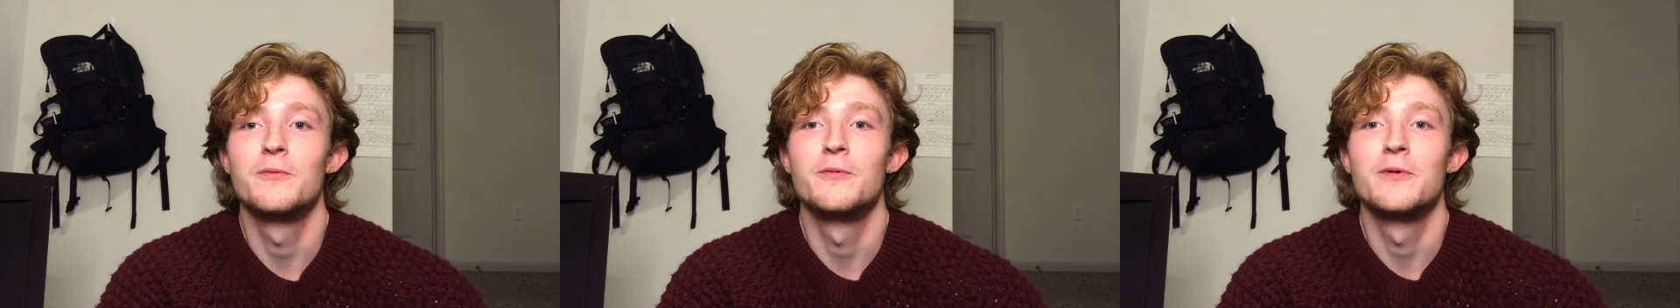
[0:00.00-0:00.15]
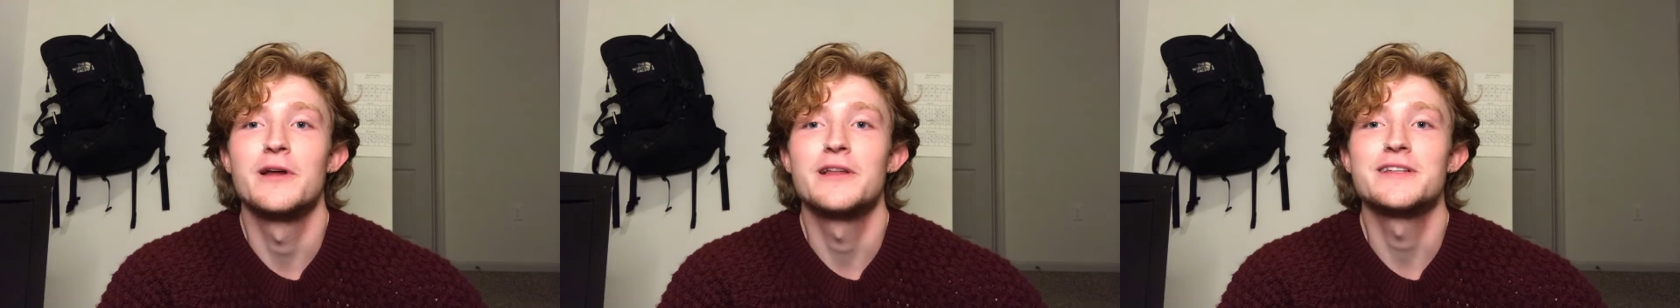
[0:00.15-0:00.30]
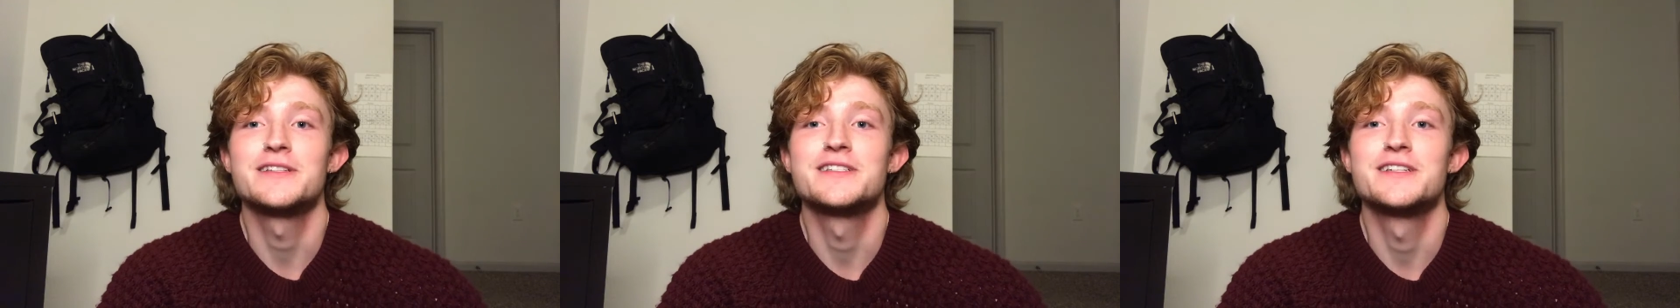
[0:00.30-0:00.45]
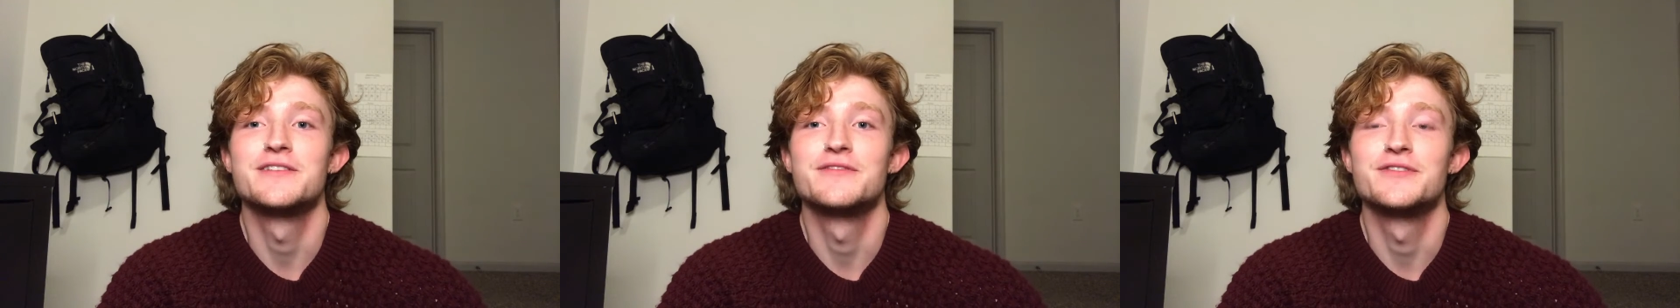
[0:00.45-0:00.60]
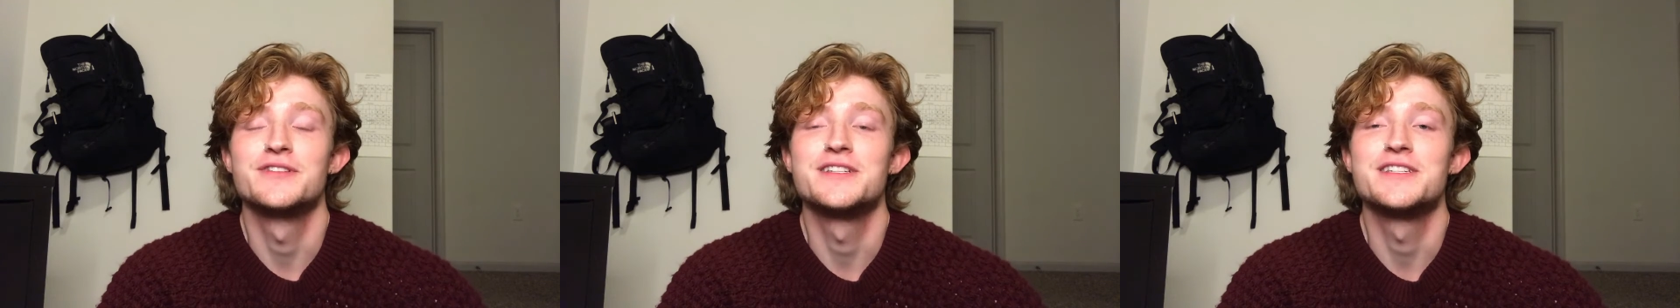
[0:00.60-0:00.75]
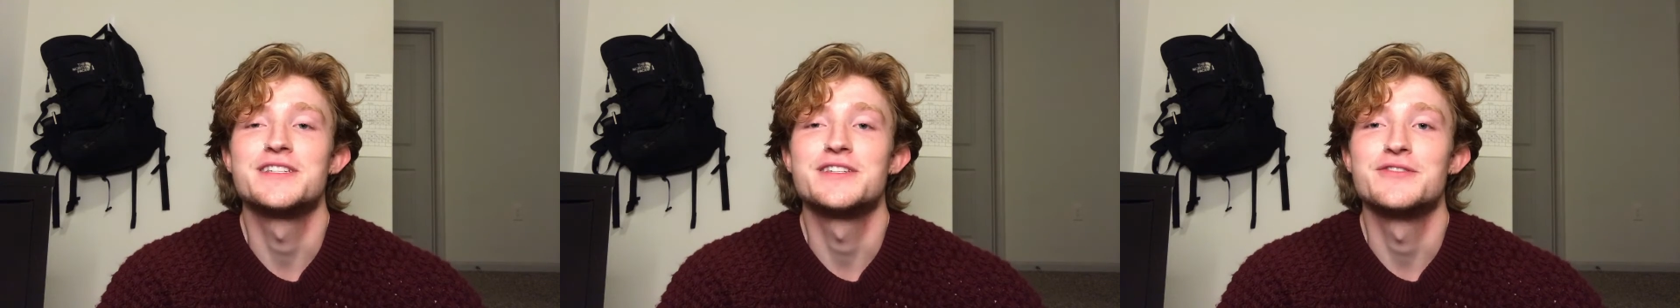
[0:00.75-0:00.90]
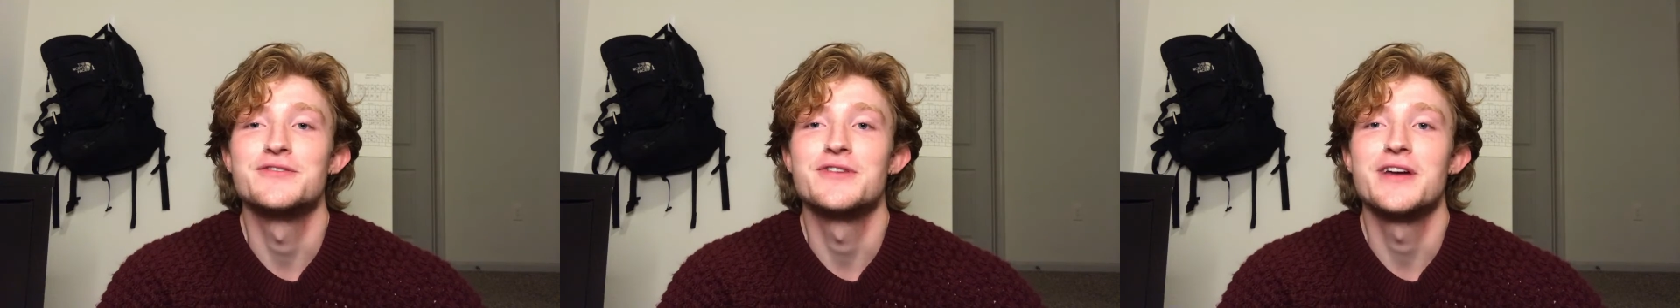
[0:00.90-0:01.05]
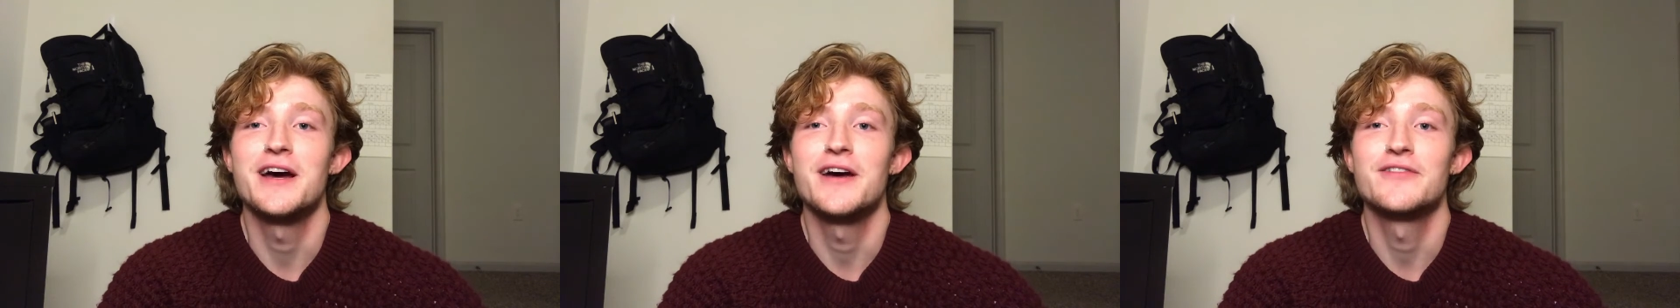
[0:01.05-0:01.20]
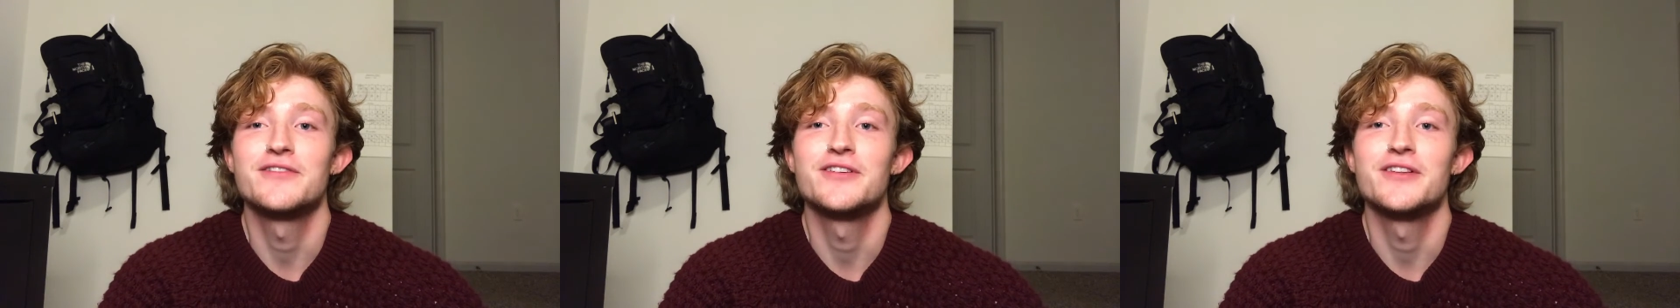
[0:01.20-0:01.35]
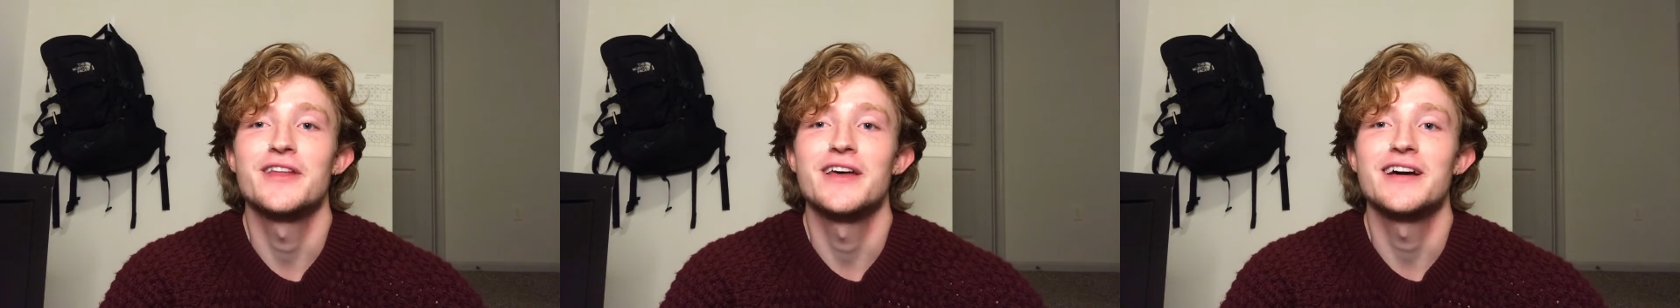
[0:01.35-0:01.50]
relatively soon
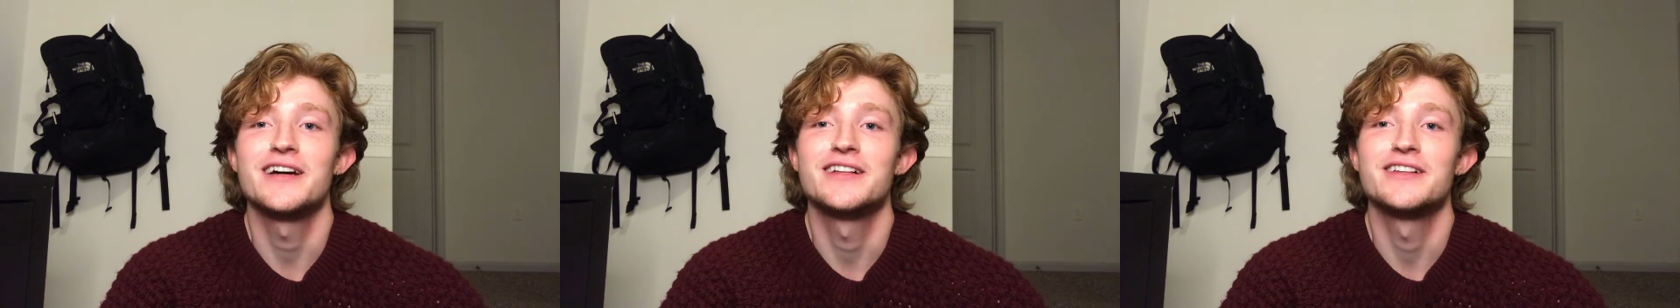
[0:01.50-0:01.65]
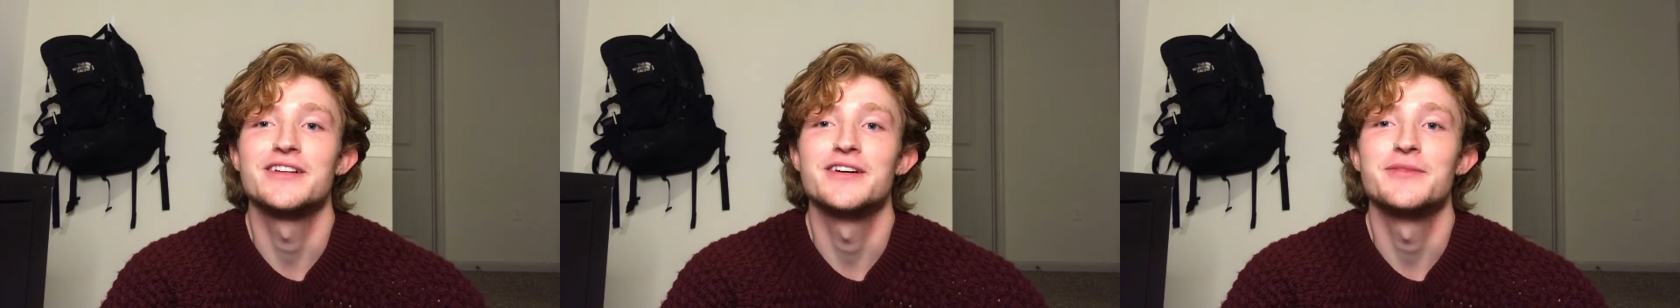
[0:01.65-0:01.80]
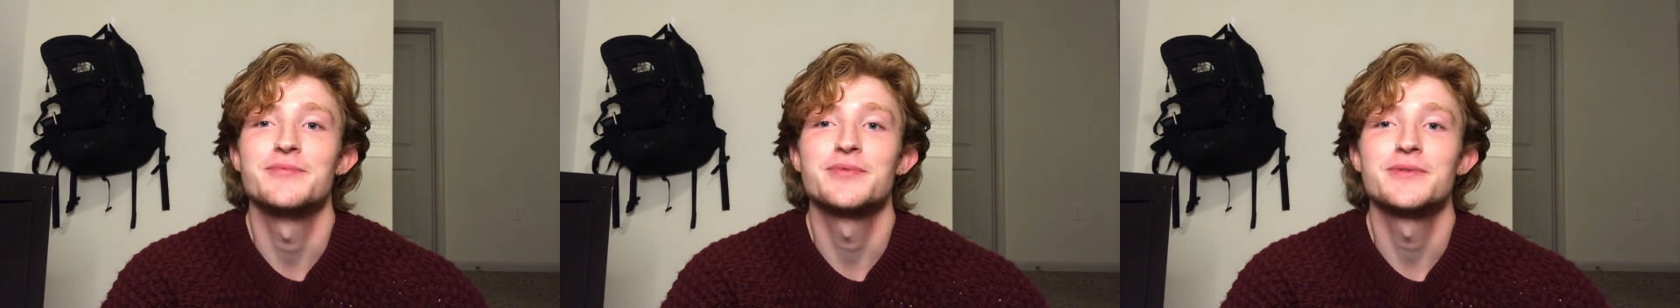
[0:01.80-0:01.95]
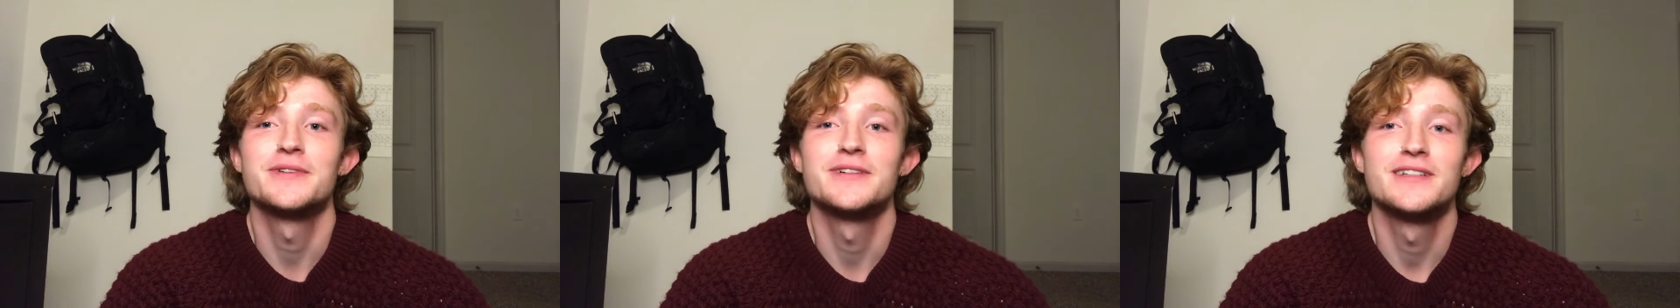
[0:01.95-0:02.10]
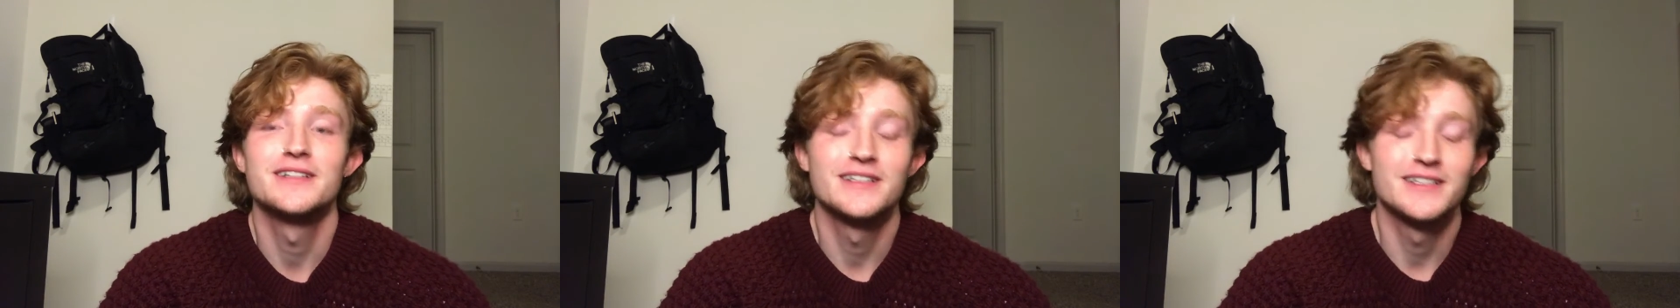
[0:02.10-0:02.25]
after that clip.